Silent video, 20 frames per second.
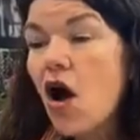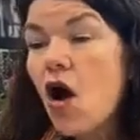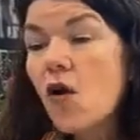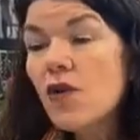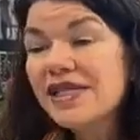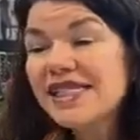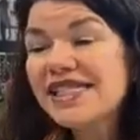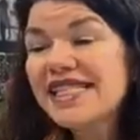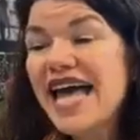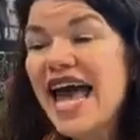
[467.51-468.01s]

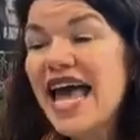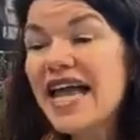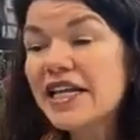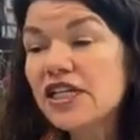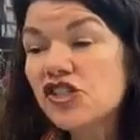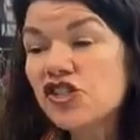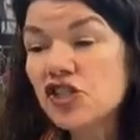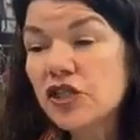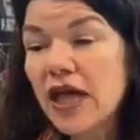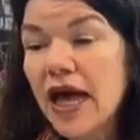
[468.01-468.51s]
Oh, it's the
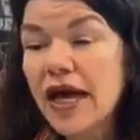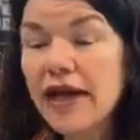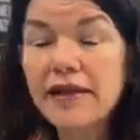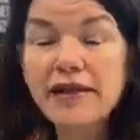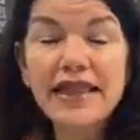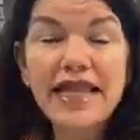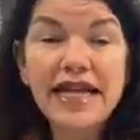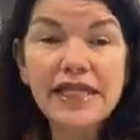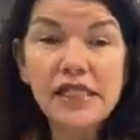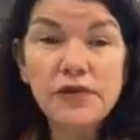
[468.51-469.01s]
end of
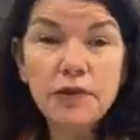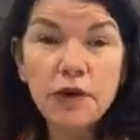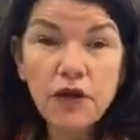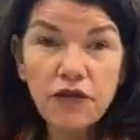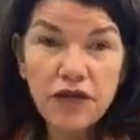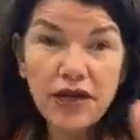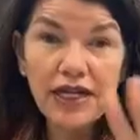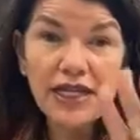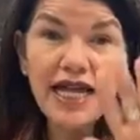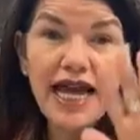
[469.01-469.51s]
July. That's
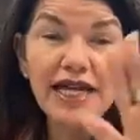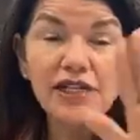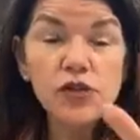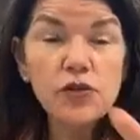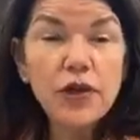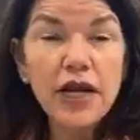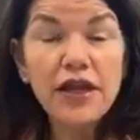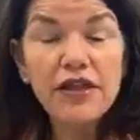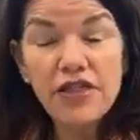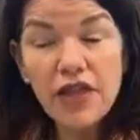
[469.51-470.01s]
perfect.
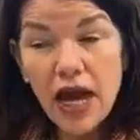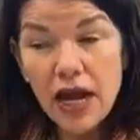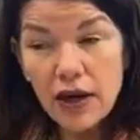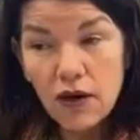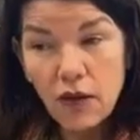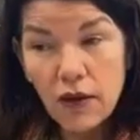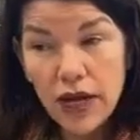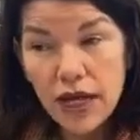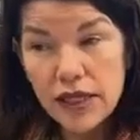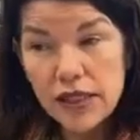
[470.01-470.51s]
That's okay, when good. I
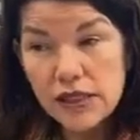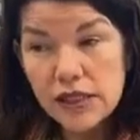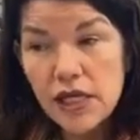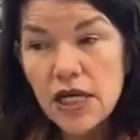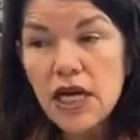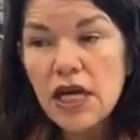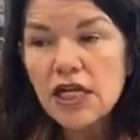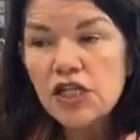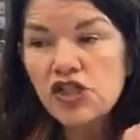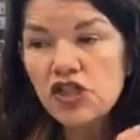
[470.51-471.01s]
thought it was.